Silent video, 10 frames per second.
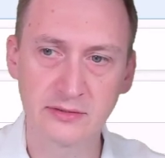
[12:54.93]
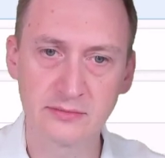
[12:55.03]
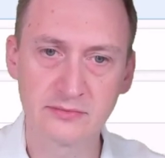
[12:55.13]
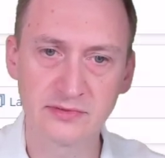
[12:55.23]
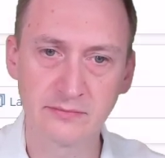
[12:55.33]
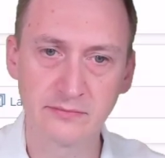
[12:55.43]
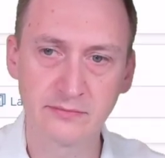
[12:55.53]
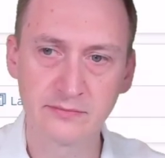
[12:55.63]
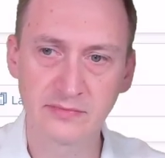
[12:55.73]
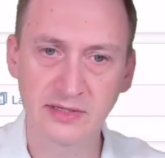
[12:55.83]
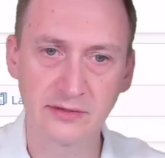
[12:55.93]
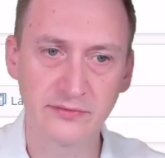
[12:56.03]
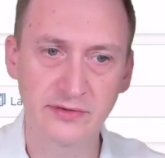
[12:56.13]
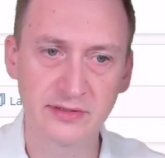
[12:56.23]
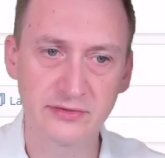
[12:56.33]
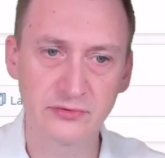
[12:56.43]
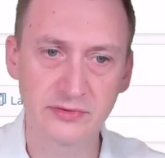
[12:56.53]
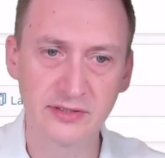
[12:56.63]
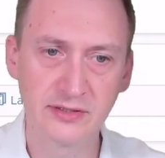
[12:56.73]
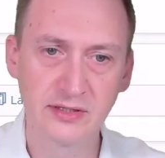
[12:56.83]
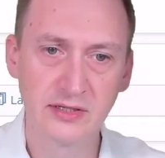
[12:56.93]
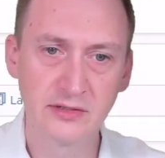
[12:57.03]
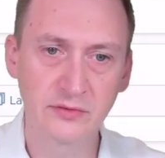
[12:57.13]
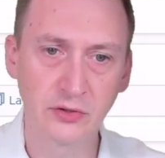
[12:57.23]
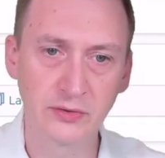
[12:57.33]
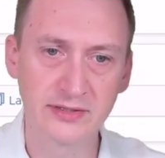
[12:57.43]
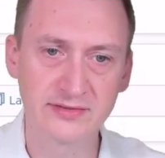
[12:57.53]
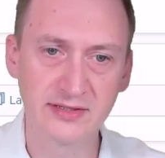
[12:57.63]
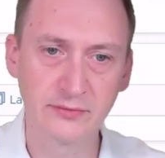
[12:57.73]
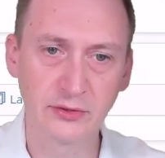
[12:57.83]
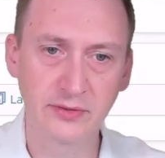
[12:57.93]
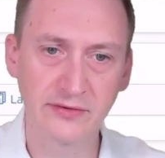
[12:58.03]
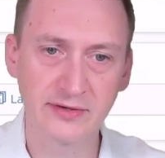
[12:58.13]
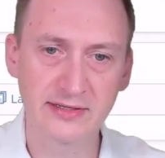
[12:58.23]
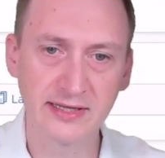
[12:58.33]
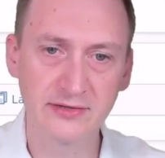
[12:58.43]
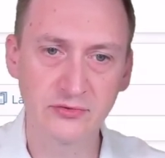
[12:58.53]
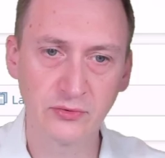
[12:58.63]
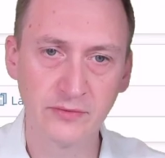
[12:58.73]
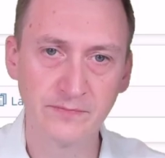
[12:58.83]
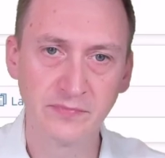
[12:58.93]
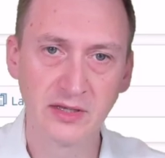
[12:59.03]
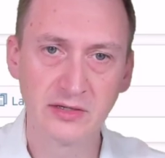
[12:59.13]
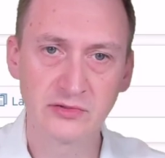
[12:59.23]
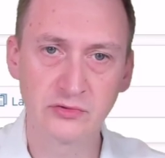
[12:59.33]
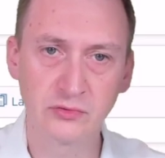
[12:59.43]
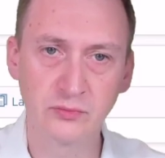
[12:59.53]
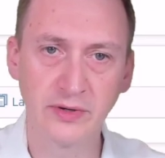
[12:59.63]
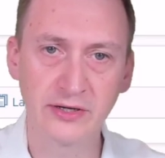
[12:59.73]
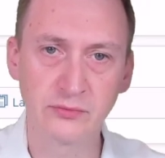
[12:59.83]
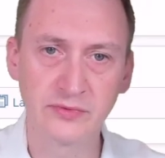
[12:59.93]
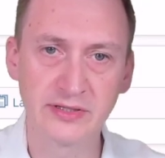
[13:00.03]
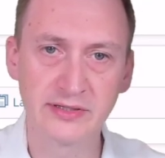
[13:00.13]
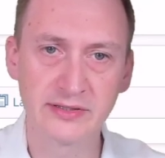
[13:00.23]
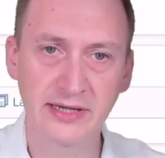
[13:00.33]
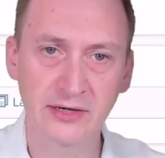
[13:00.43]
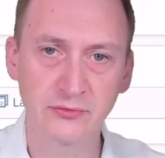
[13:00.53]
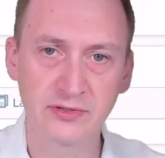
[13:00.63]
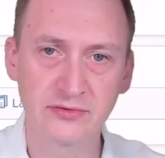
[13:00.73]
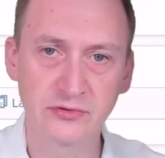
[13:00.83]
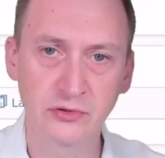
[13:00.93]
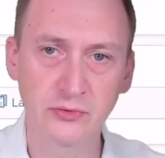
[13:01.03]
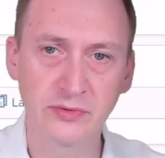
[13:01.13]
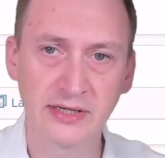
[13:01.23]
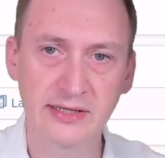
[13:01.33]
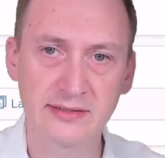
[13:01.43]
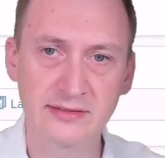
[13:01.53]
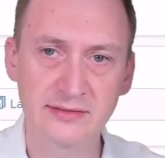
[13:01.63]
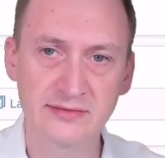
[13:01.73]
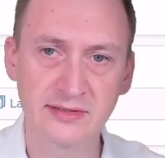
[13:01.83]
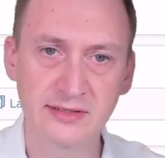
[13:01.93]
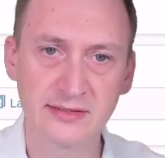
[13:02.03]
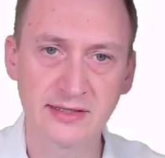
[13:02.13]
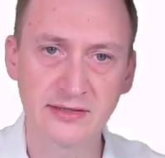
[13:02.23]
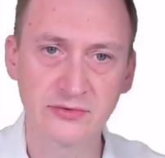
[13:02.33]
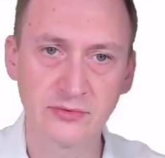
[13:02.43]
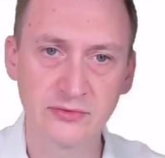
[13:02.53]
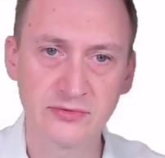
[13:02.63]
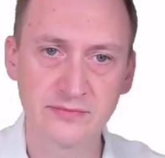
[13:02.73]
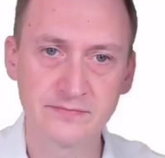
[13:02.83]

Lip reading: some kind of issue here. We go ahead and see we don't have a data store. So why don't we actually just go and say data stores?